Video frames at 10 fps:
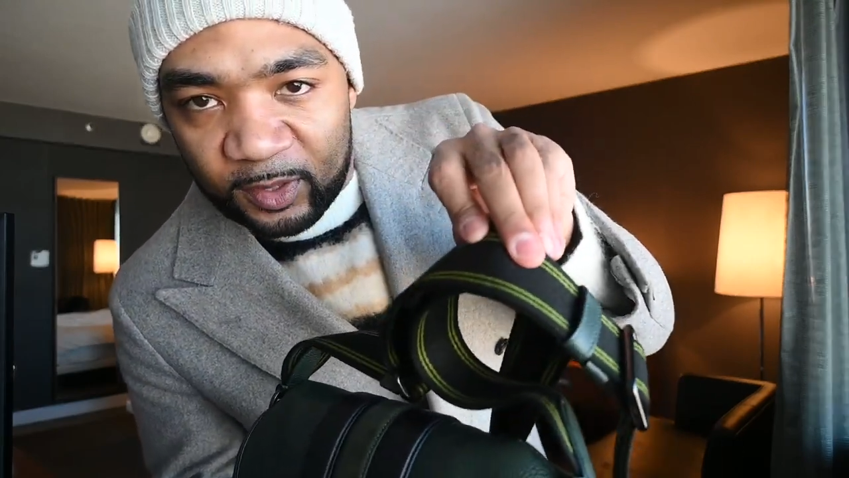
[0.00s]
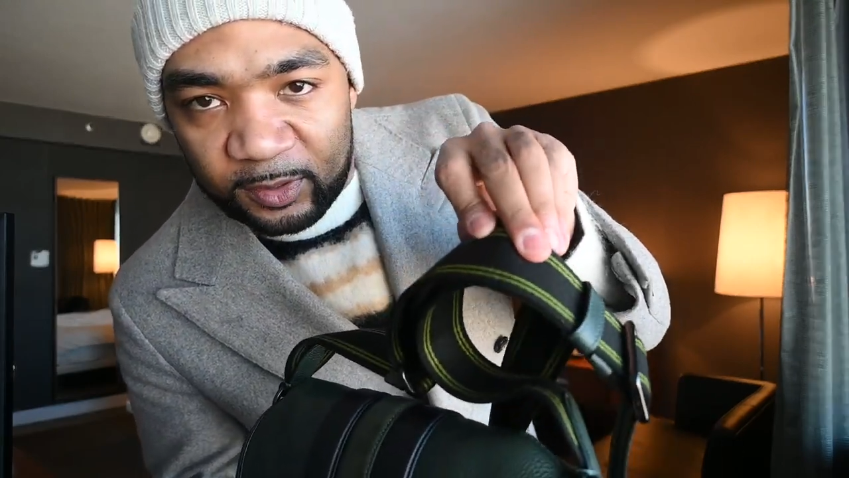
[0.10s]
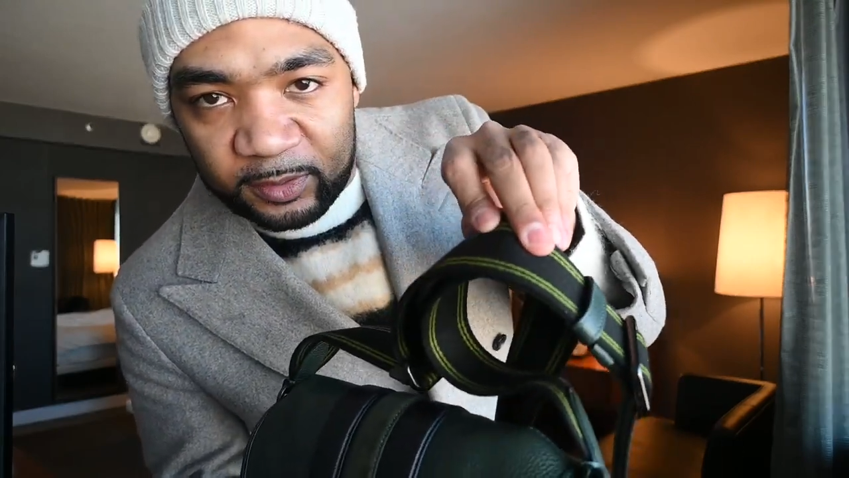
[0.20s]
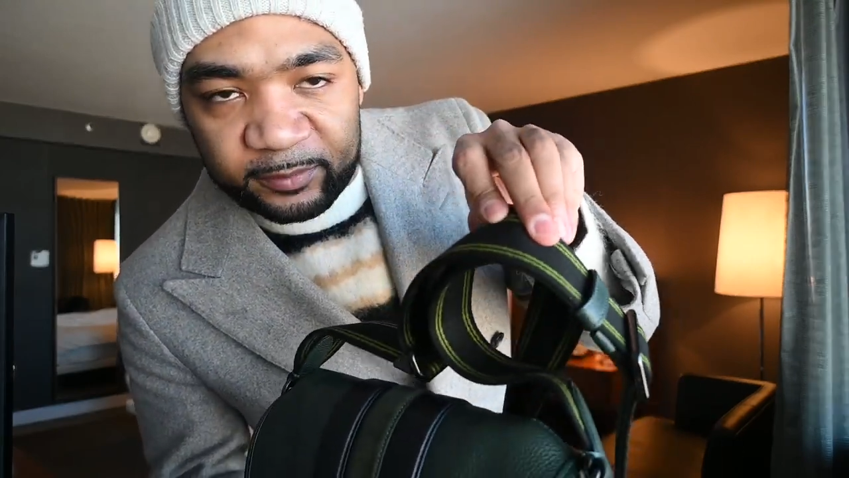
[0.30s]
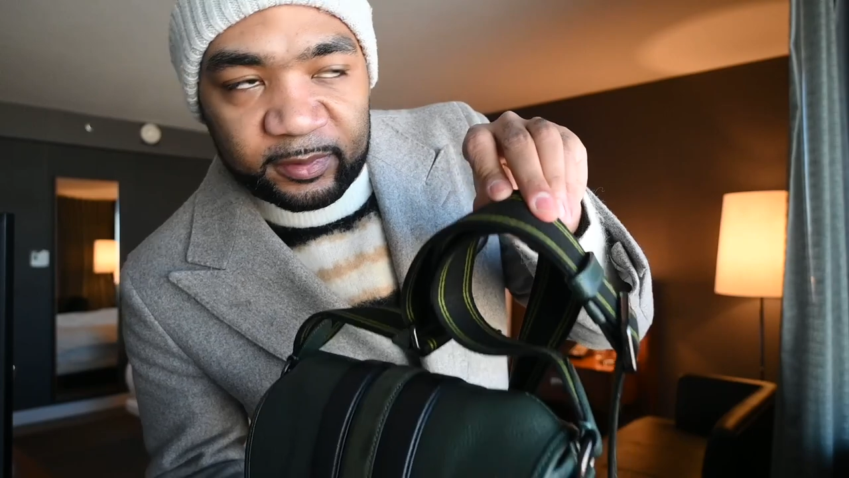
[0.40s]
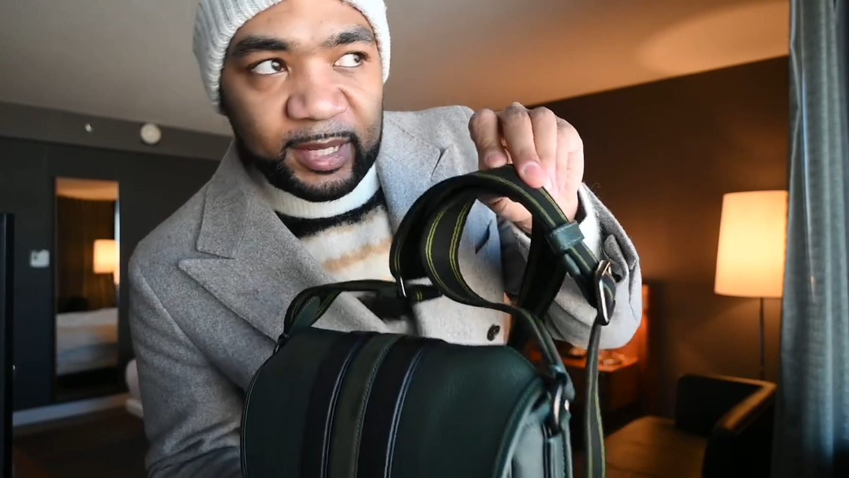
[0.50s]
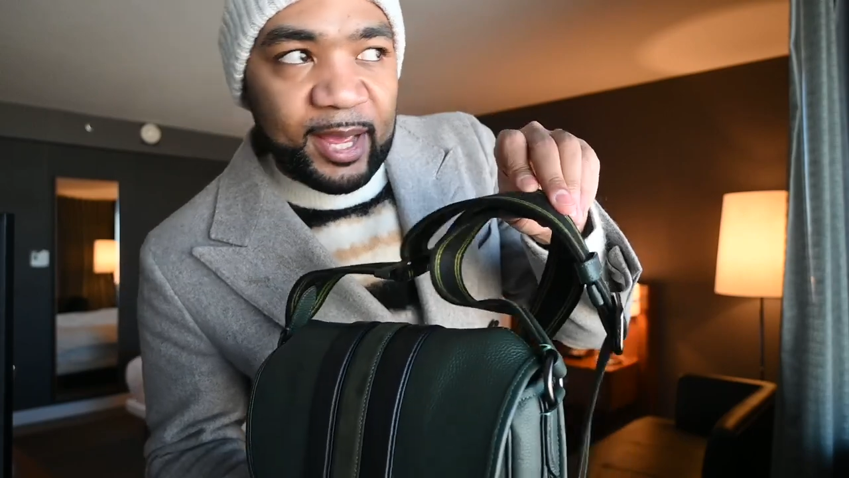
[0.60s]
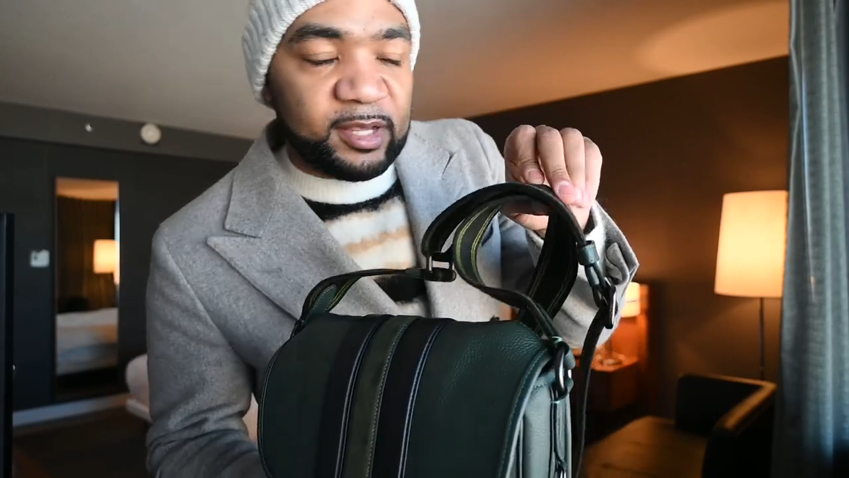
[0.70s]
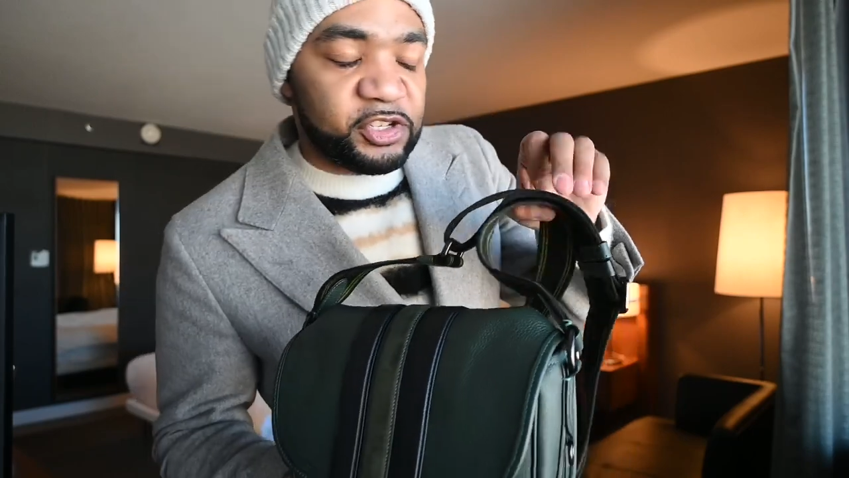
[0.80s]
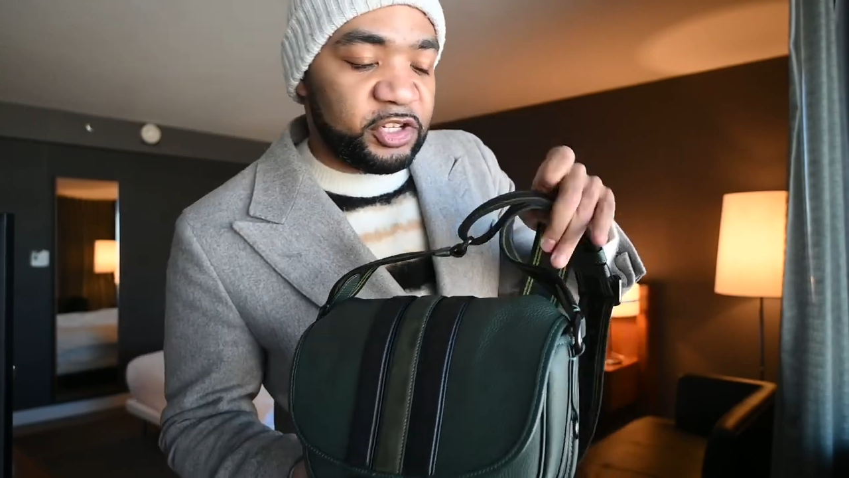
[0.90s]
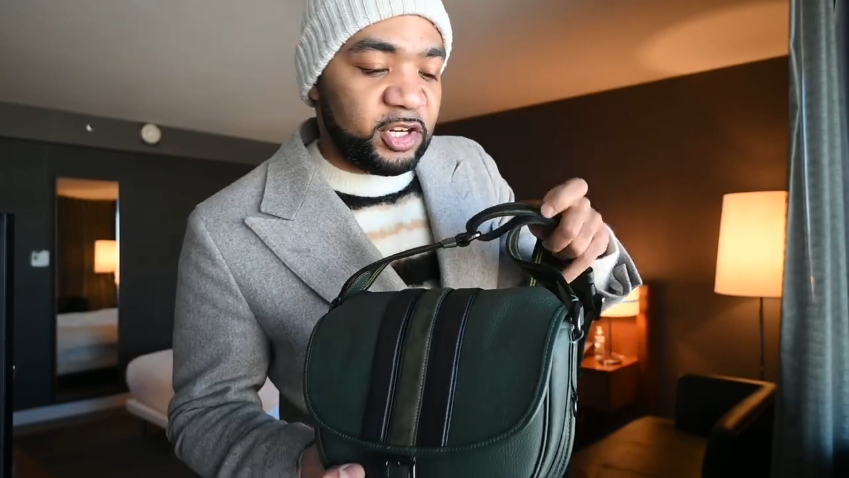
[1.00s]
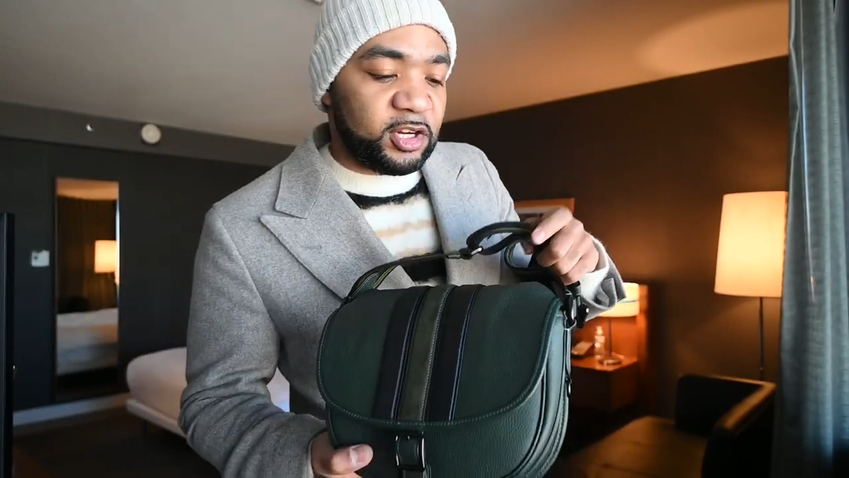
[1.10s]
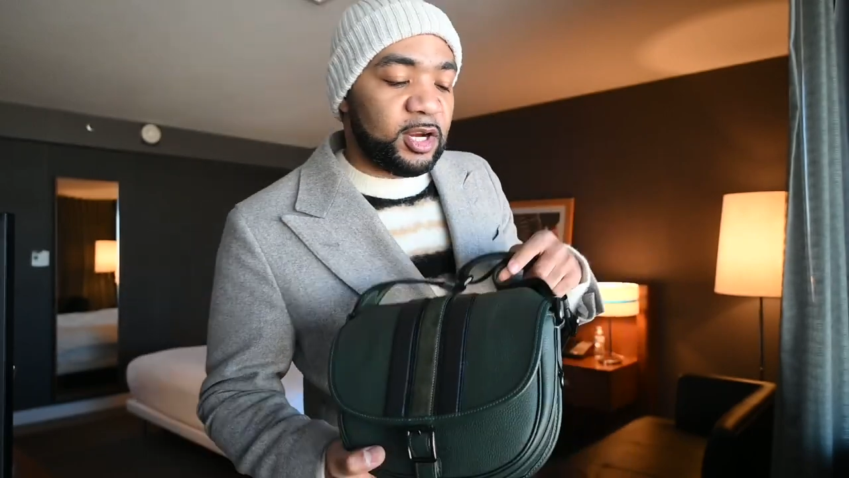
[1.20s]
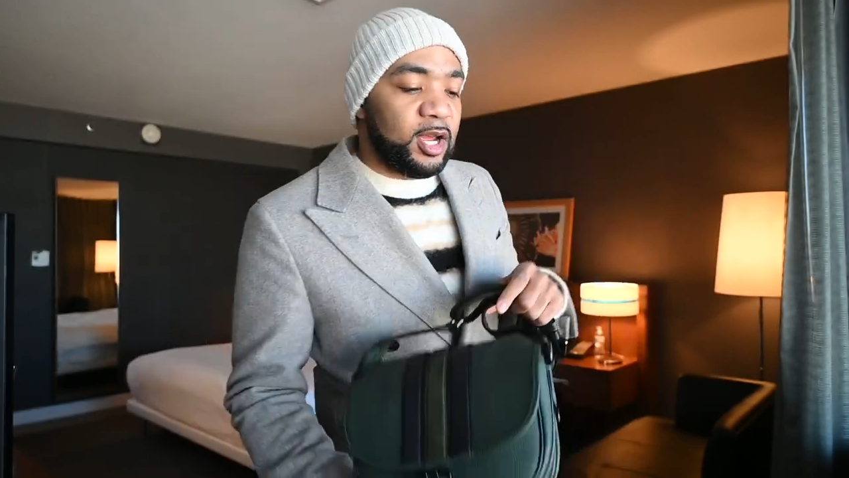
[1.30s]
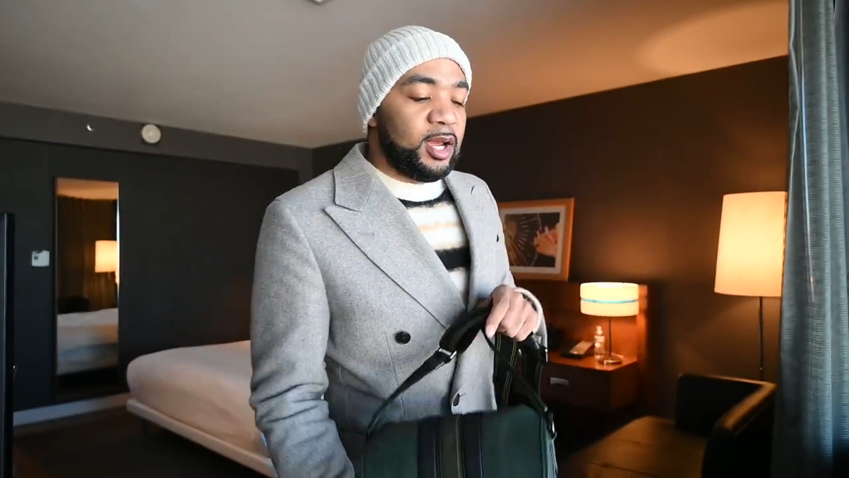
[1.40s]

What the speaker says: of last year.